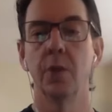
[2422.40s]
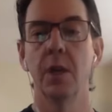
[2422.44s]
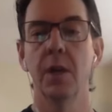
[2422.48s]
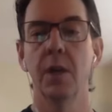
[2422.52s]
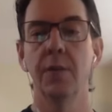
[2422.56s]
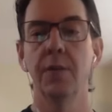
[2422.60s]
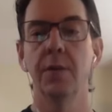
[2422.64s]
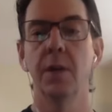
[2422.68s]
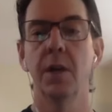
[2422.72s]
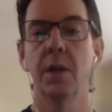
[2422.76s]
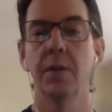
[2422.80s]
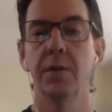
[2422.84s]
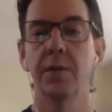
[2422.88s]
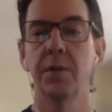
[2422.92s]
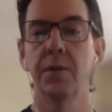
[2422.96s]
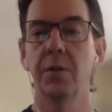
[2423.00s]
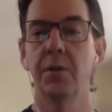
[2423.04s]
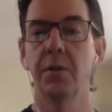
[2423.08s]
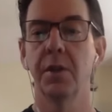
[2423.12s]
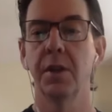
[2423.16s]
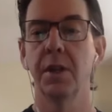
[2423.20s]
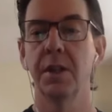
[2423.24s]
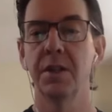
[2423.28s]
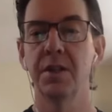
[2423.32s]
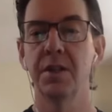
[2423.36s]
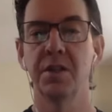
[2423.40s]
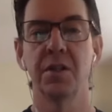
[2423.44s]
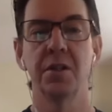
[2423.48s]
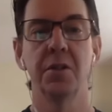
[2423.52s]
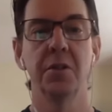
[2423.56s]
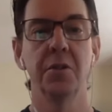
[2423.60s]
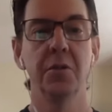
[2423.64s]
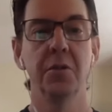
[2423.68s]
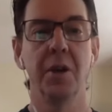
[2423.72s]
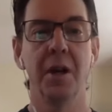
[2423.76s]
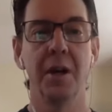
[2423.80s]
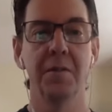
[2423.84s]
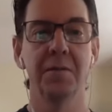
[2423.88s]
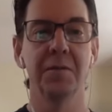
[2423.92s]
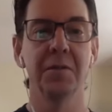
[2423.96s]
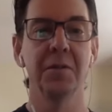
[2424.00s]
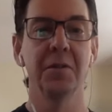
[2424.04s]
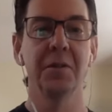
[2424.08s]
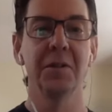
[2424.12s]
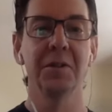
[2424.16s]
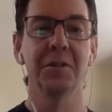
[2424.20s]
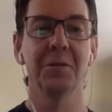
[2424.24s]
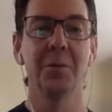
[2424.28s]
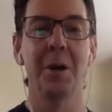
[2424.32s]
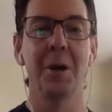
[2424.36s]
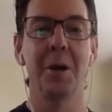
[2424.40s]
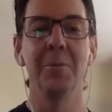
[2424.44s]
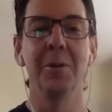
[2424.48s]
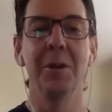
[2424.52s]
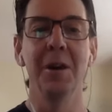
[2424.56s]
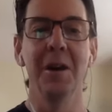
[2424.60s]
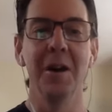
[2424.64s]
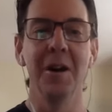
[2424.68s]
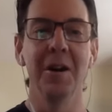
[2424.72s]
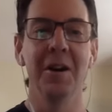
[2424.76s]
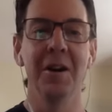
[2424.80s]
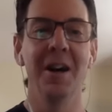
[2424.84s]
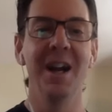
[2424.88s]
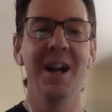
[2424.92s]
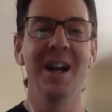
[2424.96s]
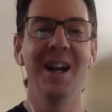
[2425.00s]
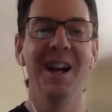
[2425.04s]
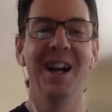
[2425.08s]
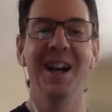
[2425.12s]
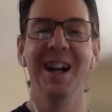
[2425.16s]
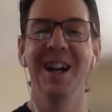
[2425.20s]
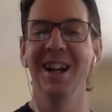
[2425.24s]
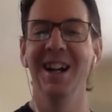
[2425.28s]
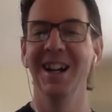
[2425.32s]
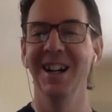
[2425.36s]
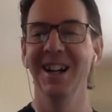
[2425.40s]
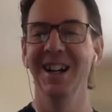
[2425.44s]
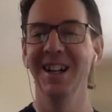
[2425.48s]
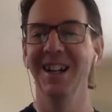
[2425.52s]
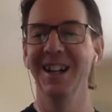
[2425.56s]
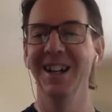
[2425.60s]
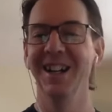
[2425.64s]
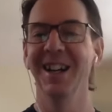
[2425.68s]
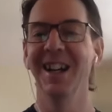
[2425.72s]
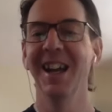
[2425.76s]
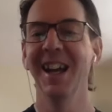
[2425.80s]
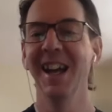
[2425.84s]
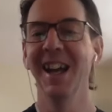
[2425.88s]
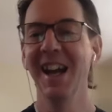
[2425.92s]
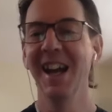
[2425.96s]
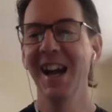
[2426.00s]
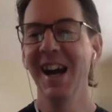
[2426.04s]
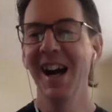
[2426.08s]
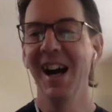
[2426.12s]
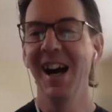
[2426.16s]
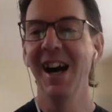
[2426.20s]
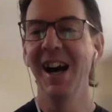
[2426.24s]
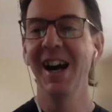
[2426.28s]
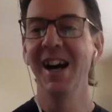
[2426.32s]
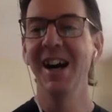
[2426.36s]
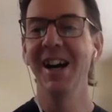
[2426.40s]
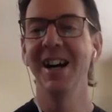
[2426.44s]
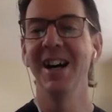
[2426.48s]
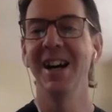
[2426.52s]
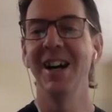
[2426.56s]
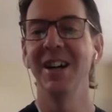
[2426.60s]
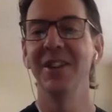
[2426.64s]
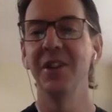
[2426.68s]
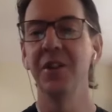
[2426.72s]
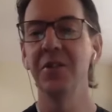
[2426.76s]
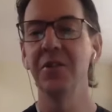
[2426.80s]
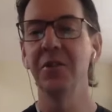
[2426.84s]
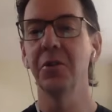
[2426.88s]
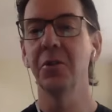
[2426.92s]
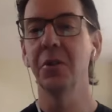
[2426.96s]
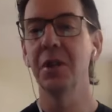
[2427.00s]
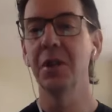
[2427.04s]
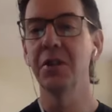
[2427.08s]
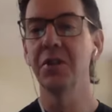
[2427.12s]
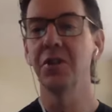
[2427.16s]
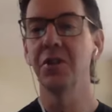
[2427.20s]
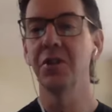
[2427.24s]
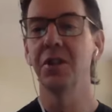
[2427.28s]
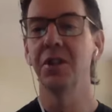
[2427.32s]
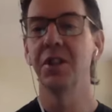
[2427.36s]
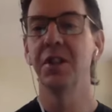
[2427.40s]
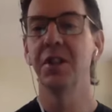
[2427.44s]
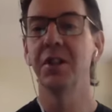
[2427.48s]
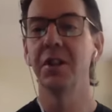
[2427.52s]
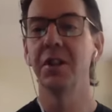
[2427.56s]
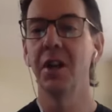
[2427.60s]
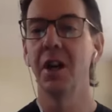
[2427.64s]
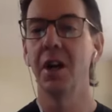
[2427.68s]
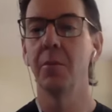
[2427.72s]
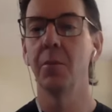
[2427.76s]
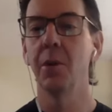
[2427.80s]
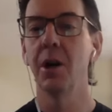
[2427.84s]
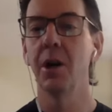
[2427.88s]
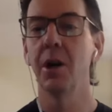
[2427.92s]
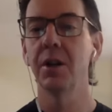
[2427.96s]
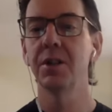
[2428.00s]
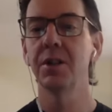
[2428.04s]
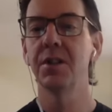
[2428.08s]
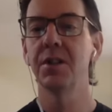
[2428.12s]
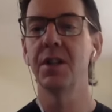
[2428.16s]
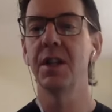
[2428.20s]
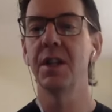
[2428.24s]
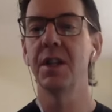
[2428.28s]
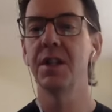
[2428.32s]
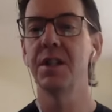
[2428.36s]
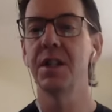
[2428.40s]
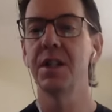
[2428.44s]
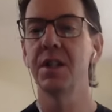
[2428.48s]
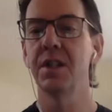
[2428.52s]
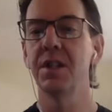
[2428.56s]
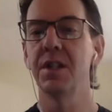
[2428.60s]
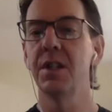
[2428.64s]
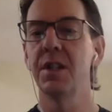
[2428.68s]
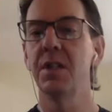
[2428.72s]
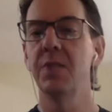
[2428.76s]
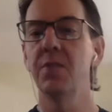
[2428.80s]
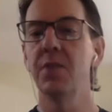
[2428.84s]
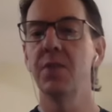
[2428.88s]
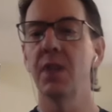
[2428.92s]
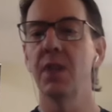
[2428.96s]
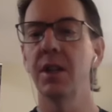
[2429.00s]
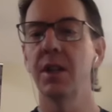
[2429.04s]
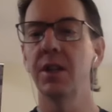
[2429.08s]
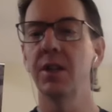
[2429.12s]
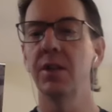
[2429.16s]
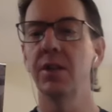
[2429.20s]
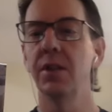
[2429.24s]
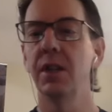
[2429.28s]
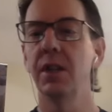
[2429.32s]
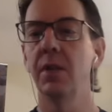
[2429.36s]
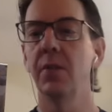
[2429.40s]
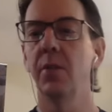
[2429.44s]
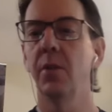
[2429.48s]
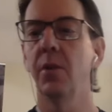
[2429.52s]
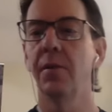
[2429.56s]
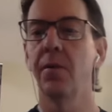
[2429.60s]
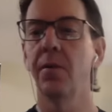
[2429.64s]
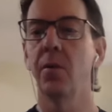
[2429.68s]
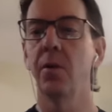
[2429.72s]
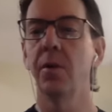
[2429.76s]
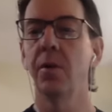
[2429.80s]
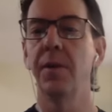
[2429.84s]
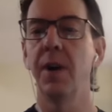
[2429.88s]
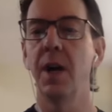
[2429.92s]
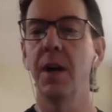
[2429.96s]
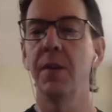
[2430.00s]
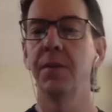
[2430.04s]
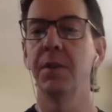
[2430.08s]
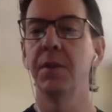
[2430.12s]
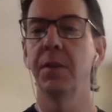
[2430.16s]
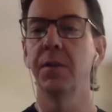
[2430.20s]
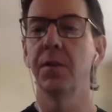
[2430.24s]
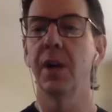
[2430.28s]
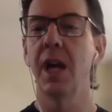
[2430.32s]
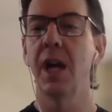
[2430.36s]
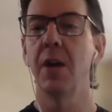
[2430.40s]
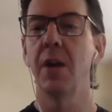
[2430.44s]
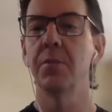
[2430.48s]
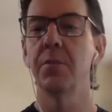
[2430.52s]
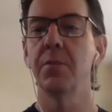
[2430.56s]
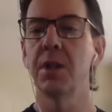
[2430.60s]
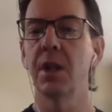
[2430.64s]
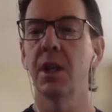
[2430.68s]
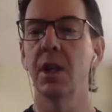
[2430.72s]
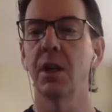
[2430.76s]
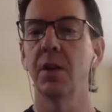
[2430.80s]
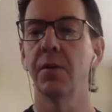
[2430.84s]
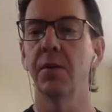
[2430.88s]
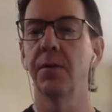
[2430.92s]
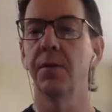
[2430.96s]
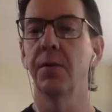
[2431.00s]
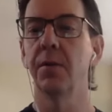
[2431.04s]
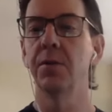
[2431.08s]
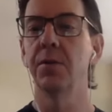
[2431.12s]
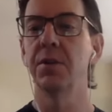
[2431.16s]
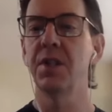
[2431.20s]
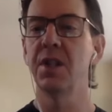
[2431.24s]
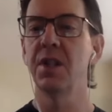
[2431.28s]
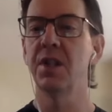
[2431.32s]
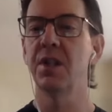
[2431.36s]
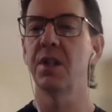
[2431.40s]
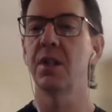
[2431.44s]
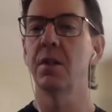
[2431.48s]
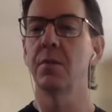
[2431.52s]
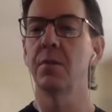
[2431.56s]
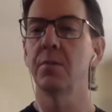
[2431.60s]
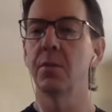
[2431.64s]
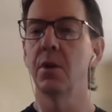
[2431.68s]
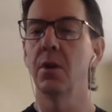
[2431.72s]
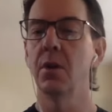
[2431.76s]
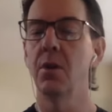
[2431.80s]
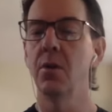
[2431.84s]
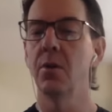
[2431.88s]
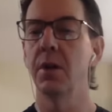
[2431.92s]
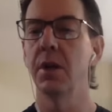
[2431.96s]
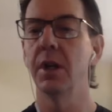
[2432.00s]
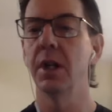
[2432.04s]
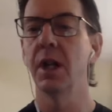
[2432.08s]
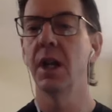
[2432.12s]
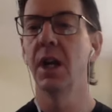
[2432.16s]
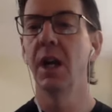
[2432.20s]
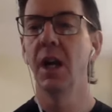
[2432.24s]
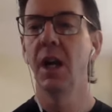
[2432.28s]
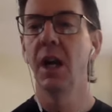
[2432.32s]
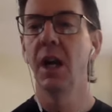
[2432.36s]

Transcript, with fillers: I've got a few things to do after this webinar. Yeah. Another question here, Mark says, it seems like you need about 4 or 5 different apps to get a full system going.